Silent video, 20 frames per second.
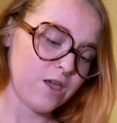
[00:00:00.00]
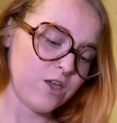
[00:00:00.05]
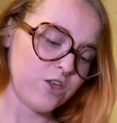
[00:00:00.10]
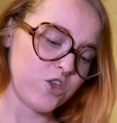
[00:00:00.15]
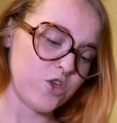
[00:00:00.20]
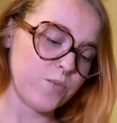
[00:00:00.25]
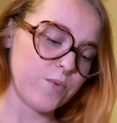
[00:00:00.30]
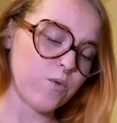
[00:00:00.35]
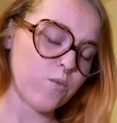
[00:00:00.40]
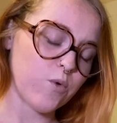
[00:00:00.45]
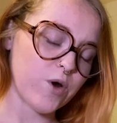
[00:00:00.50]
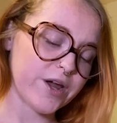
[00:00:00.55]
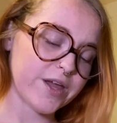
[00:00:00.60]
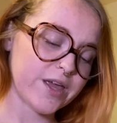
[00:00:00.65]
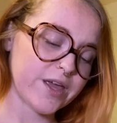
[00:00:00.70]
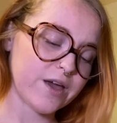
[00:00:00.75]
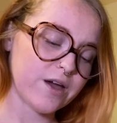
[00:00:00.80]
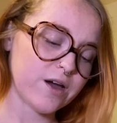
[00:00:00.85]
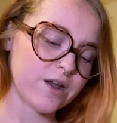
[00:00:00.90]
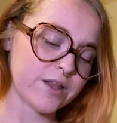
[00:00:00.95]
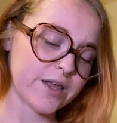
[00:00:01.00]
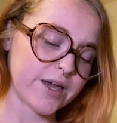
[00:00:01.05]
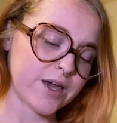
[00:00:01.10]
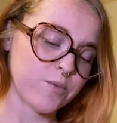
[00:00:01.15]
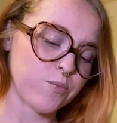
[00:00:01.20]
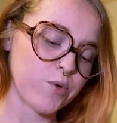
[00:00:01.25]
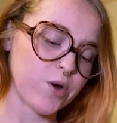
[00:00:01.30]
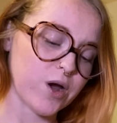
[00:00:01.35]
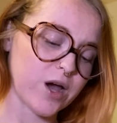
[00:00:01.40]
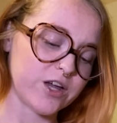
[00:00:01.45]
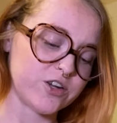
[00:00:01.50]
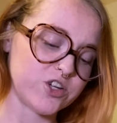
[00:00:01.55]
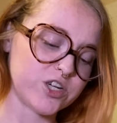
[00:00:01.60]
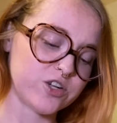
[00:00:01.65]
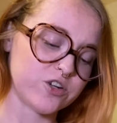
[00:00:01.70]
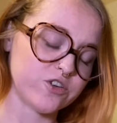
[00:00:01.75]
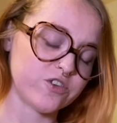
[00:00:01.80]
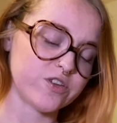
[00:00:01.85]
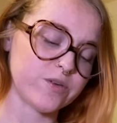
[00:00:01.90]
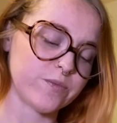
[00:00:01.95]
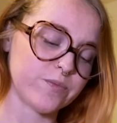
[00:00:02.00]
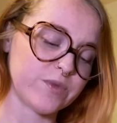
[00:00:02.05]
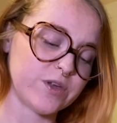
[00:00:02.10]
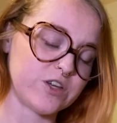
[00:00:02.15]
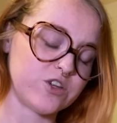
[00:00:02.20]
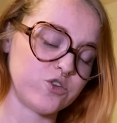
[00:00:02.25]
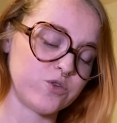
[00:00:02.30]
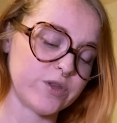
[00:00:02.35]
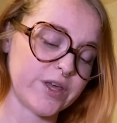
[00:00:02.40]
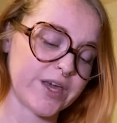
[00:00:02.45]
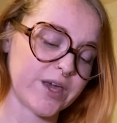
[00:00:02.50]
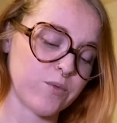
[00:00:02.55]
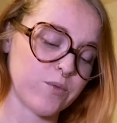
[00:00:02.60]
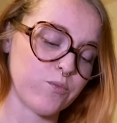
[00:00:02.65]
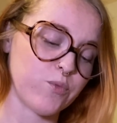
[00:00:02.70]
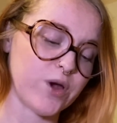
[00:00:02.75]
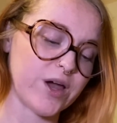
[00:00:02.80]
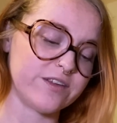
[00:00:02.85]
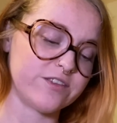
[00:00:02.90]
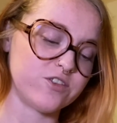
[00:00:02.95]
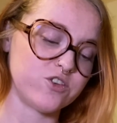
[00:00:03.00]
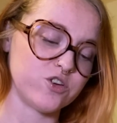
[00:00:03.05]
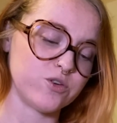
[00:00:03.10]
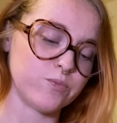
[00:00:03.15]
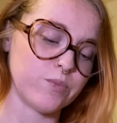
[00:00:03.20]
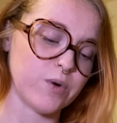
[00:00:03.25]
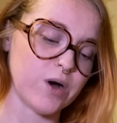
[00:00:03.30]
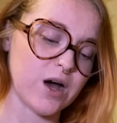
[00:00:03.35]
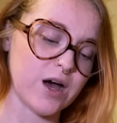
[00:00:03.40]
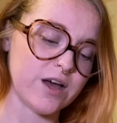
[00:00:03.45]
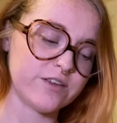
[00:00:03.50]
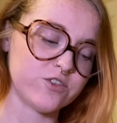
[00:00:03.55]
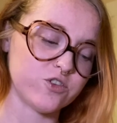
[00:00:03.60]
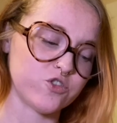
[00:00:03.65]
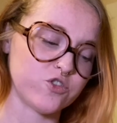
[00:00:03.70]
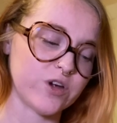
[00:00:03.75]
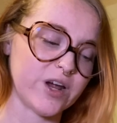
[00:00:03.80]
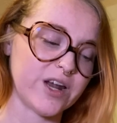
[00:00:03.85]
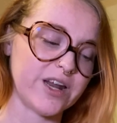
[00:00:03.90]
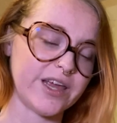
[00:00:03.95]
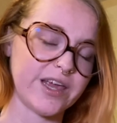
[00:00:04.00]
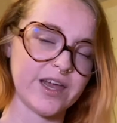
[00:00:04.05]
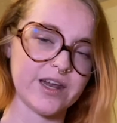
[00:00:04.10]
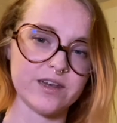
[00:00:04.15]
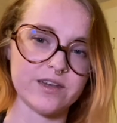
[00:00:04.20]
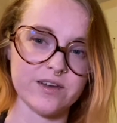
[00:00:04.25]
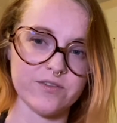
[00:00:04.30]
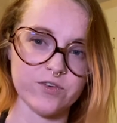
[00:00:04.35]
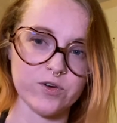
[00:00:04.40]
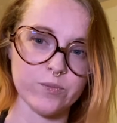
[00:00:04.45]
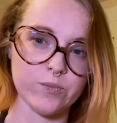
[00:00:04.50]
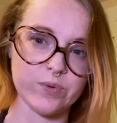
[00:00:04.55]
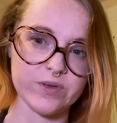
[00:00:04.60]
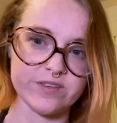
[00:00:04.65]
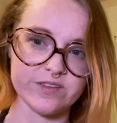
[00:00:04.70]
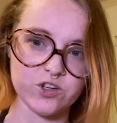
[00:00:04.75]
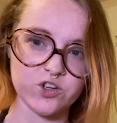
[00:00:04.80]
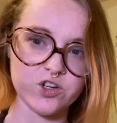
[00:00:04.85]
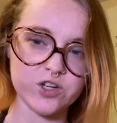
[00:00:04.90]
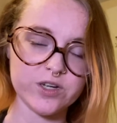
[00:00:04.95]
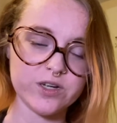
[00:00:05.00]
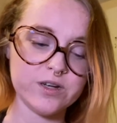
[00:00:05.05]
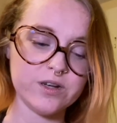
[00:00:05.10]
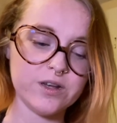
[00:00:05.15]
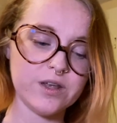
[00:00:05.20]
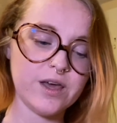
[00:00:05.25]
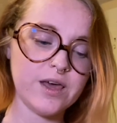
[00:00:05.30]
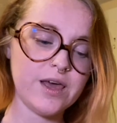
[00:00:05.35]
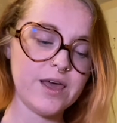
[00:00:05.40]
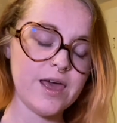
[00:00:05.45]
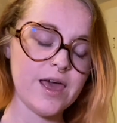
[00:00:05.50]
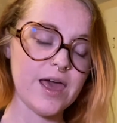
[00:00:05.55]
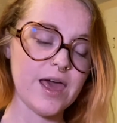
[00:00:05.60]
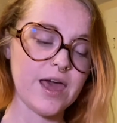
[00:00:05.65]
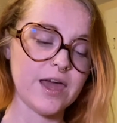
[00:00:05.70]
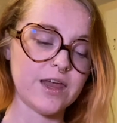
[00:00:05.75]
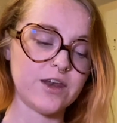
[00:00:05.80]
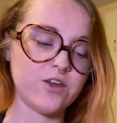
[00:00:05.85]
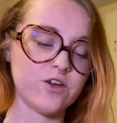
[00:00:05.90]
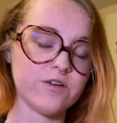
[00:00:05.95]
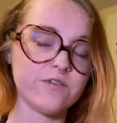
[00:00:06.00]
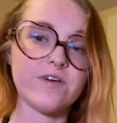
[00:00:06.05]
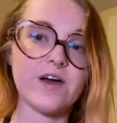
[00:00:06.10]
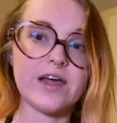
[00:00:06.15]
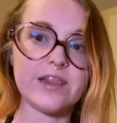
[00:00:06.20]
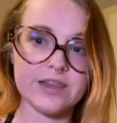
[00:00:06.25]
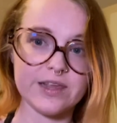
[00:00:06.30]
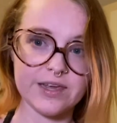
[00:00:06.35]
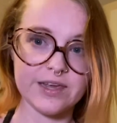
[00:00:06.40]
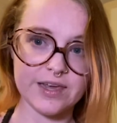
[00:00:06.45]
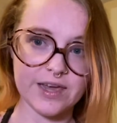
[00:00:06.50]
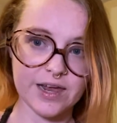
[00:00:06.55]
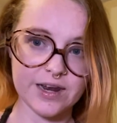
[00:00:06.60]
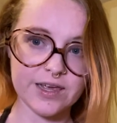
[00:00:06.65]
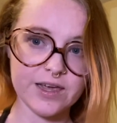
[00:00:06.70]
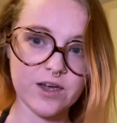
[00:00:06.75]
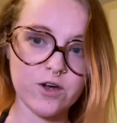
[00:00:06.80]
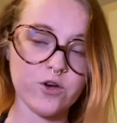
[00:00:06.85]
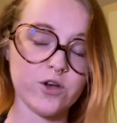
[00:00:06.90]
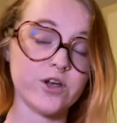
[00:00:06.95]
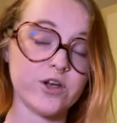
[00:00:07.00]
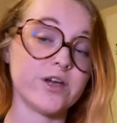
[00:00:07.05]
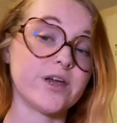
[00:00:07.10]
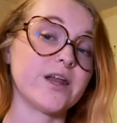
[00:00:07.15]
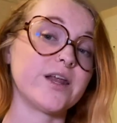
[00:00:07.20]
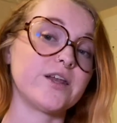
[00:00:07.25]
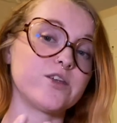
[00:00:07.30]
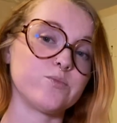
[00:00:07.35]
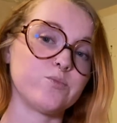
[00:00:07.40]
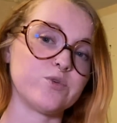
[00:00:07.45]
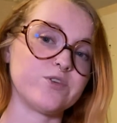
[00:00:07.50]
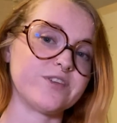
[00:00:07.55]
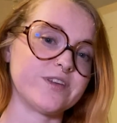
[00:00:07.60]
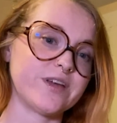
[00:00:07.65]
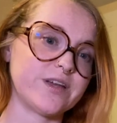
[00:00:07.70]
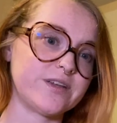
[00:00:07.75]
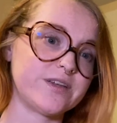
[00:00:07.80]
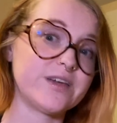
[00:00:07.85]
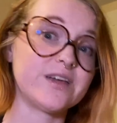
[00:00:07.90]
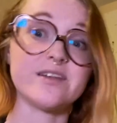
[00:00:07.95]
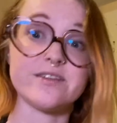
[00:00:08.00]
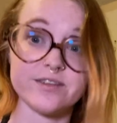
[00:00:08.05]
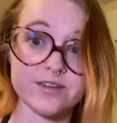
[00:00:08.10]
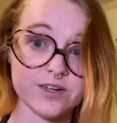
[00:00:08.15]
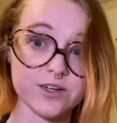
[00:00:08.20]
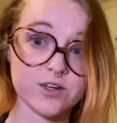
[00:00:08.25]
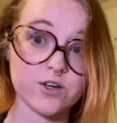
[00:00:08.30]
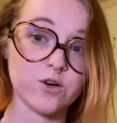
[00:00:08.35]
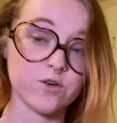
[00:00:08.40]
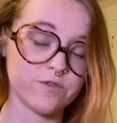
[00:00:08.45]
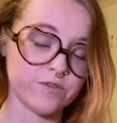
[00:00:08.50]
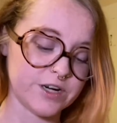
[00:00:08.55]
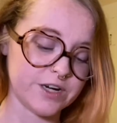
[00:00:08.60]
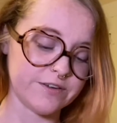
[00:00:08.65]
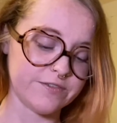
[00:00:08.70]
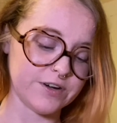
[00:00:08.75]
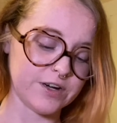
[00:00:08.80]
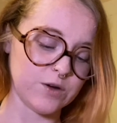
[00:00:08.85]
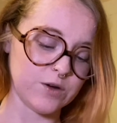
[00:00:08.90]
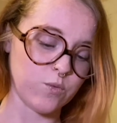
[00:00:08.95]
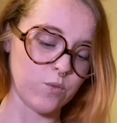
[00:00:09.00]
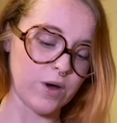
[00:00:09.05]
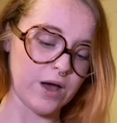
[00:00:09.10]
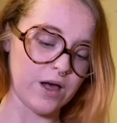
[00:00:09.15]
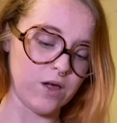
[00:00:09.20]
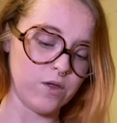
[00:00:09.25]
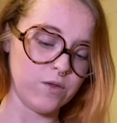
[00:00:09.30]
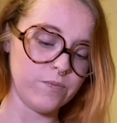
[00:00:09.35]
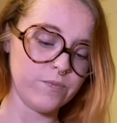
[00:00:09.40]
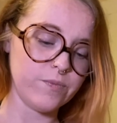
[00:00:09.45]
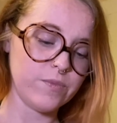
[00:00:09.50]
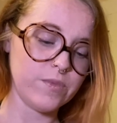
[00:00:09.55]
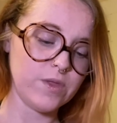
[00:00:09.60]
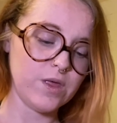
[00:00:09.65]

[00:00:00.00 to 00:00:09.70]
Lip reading: working on like a project or something to like impress your boss or try to get a different position, and you're finally getting it, or you're getting to present it, and it's going to go very, very well.